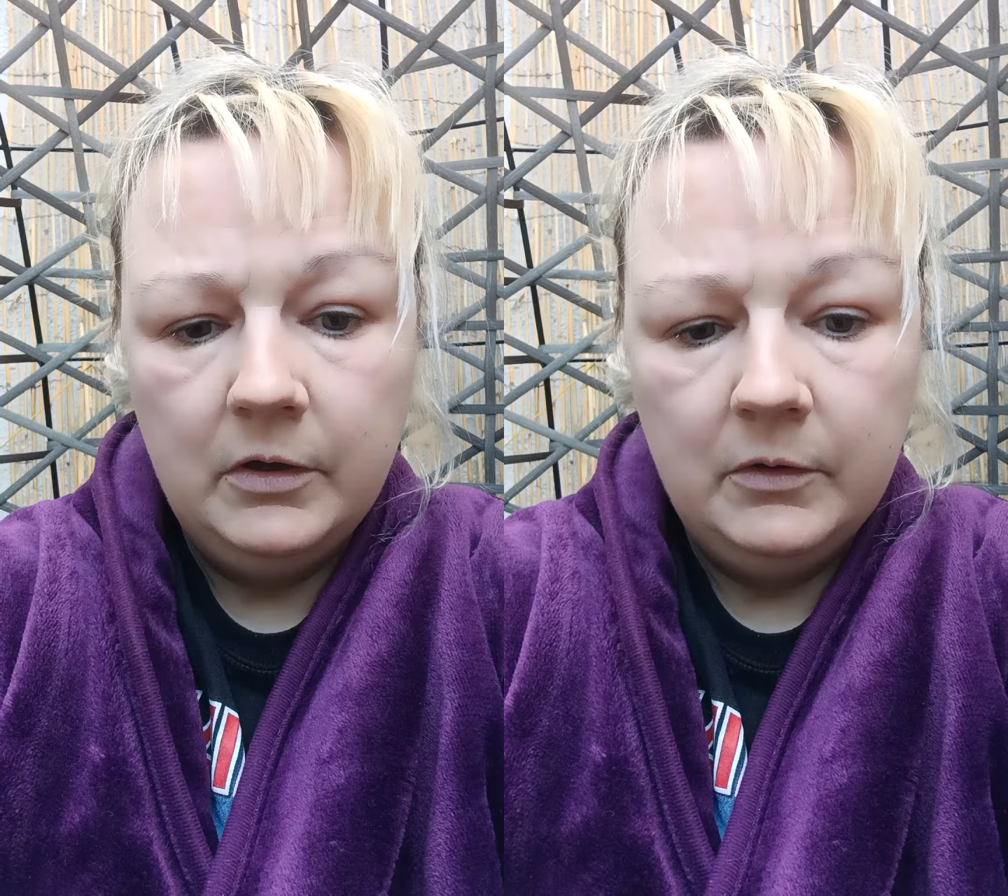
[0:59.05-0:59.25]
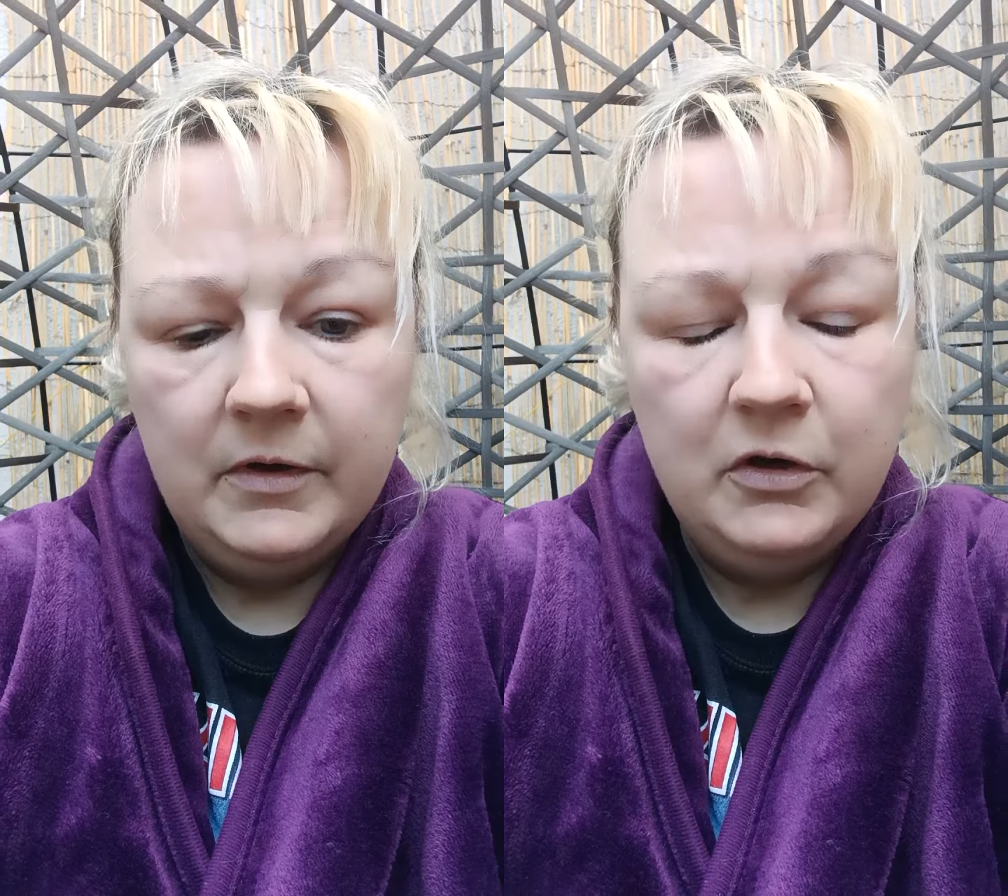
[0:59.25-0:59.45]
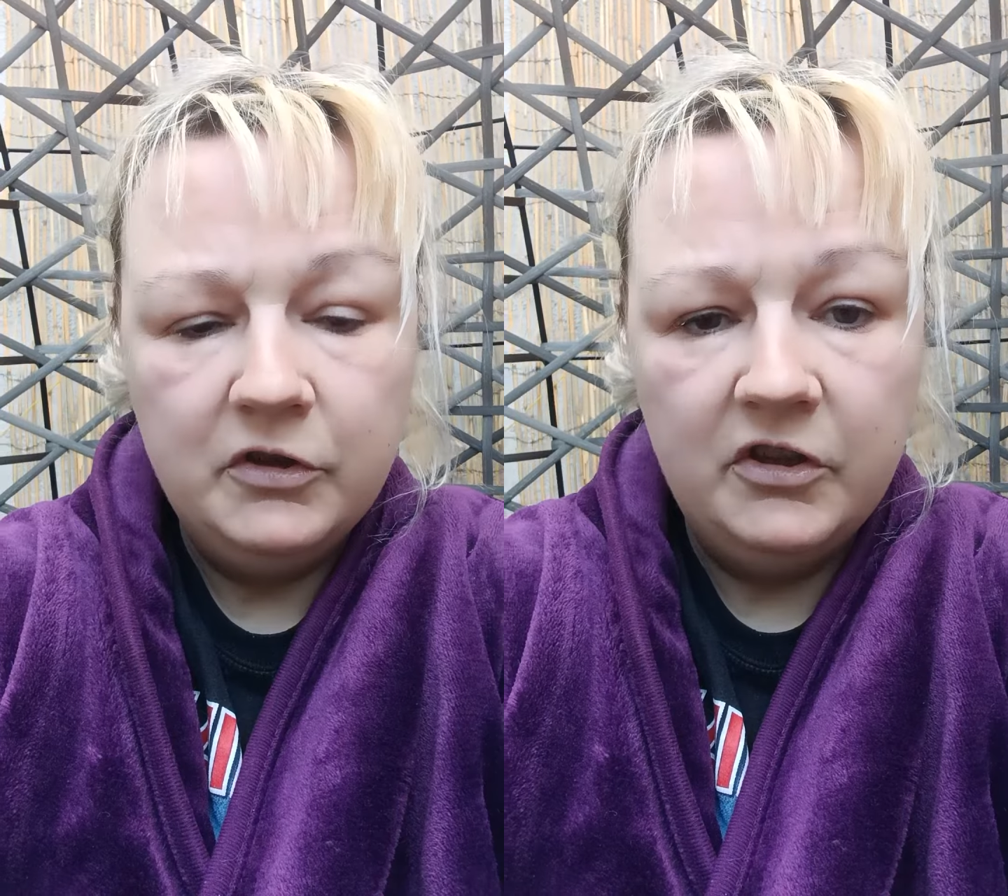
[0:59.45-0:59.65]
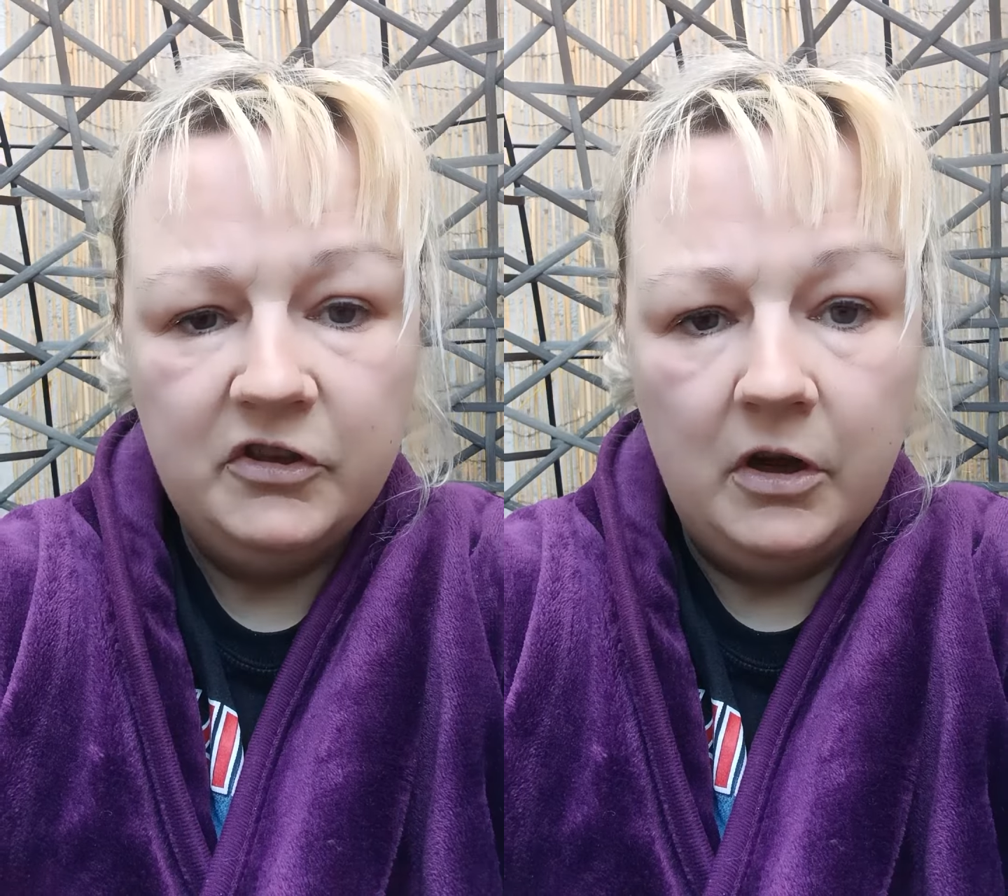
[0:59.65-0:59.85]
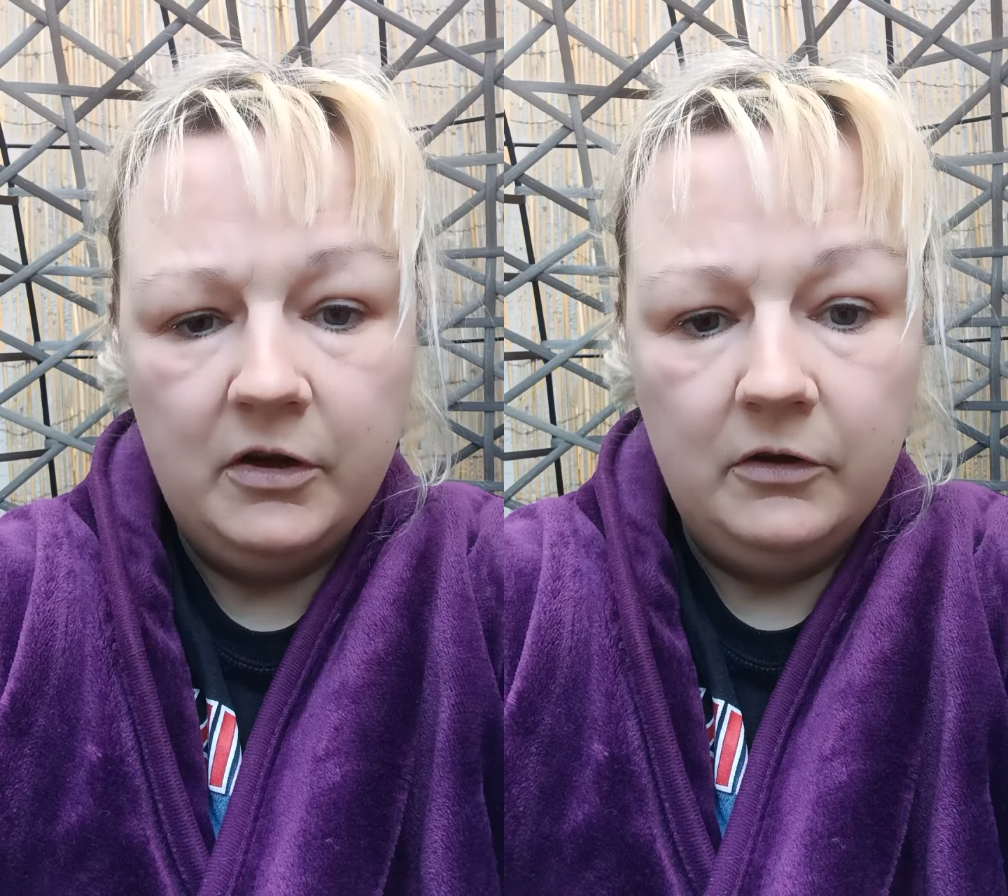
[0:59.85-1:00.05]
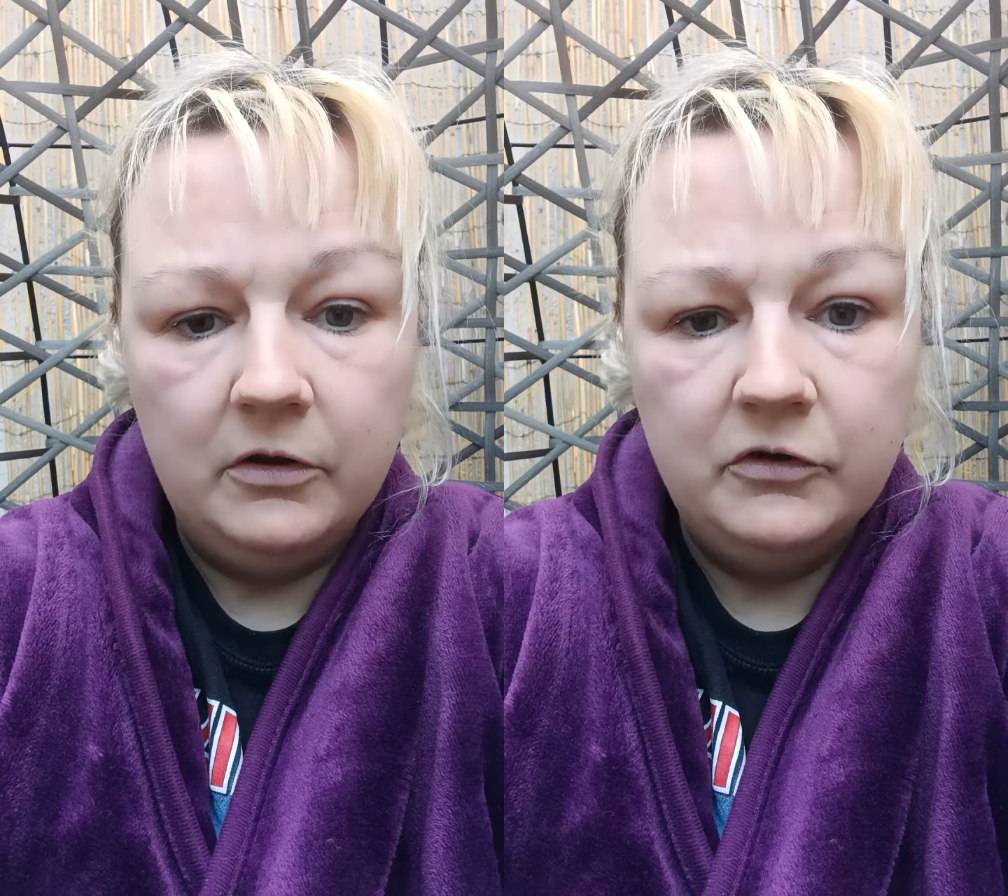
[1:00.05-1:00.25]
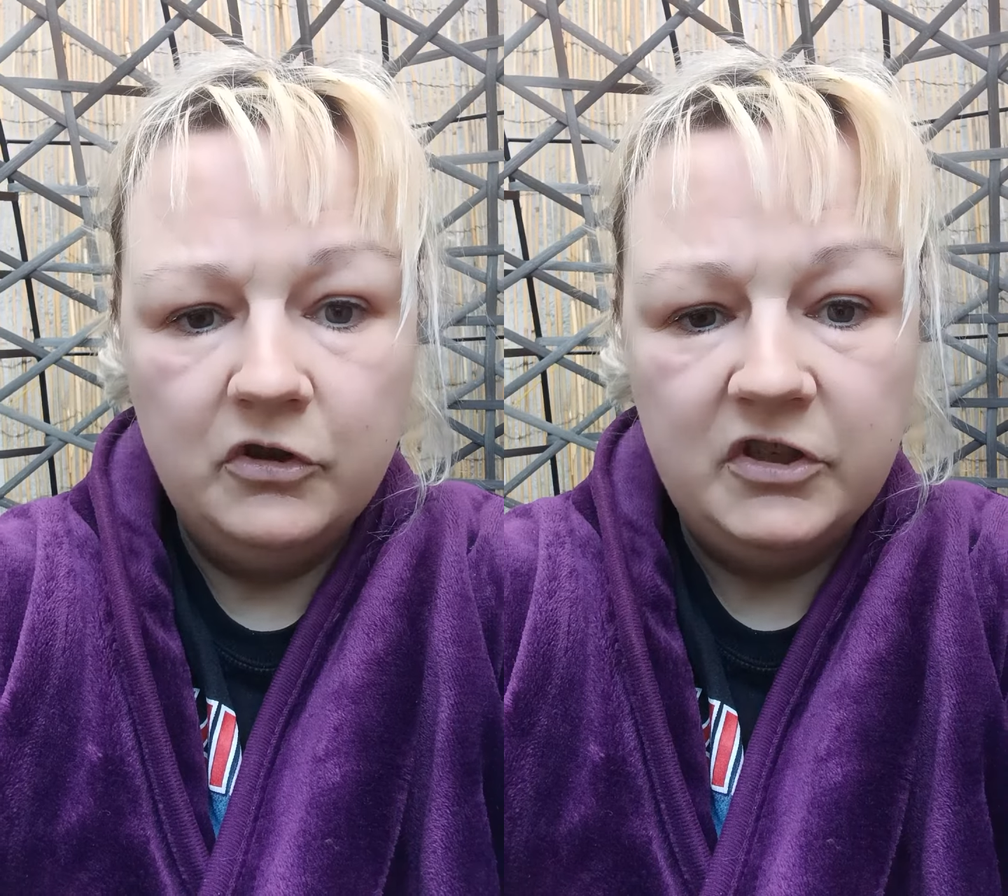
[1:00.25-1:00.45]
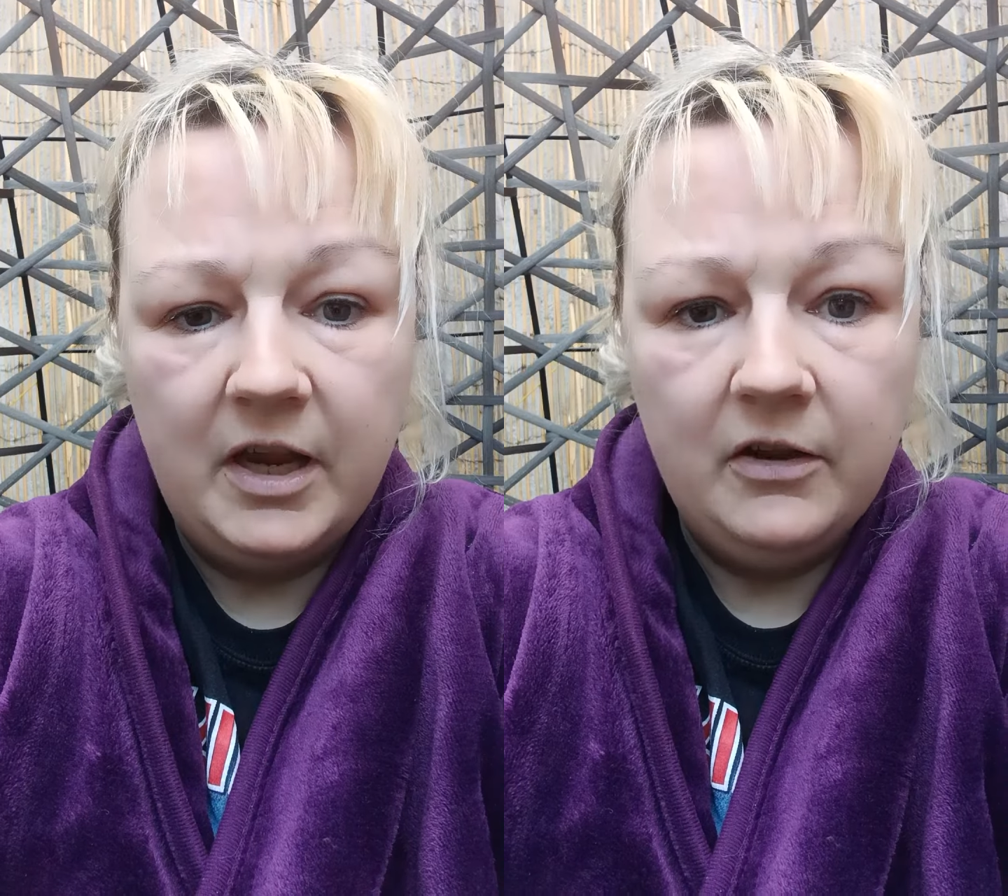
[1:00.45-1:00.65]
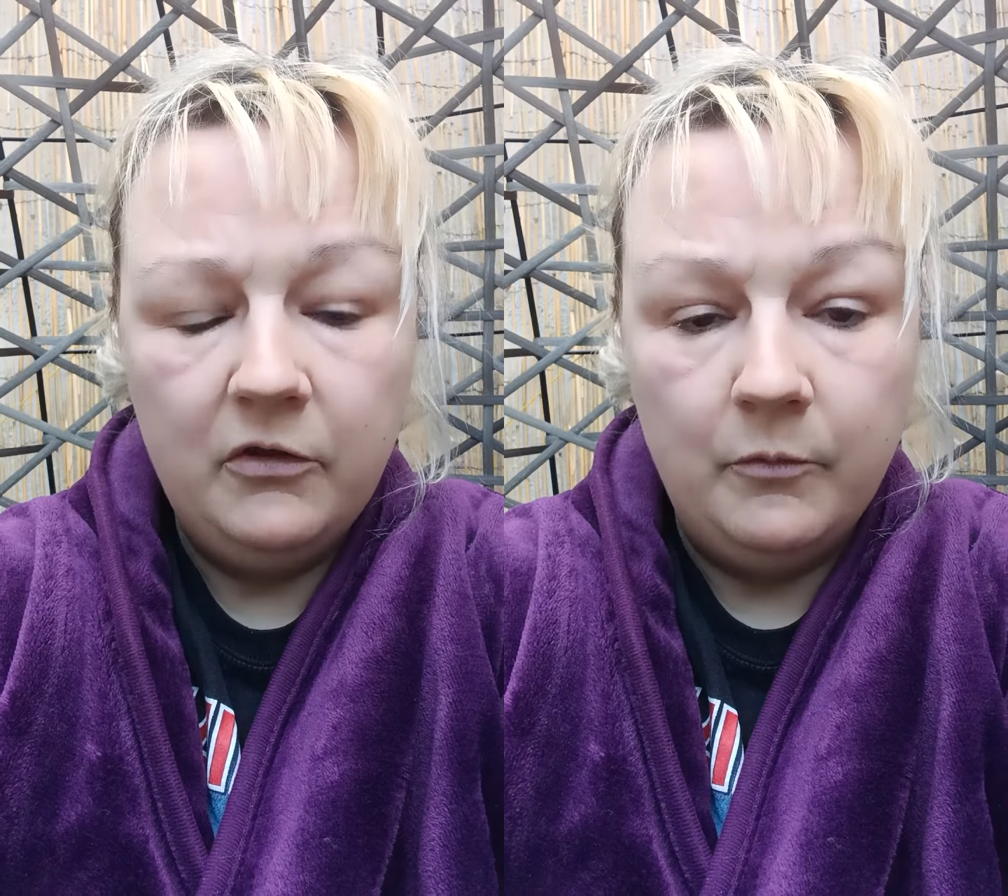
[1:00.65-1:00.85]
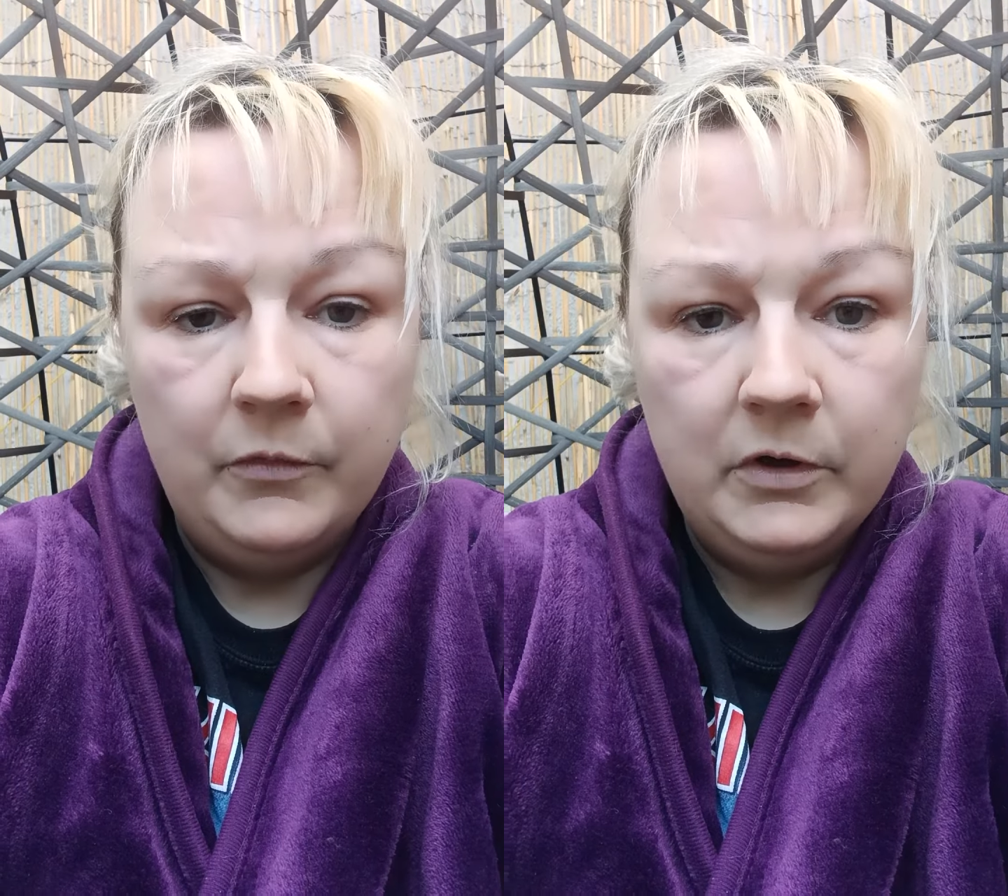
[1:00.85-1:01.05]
and you go to the toilet, just check them.